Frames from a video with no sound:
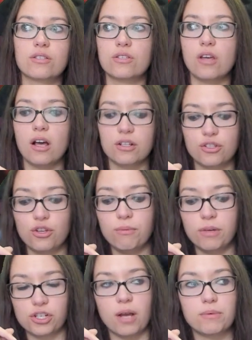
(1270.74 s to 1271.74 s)
Saw too
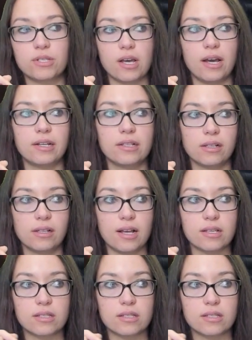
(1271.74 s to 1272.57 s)
much upside in the last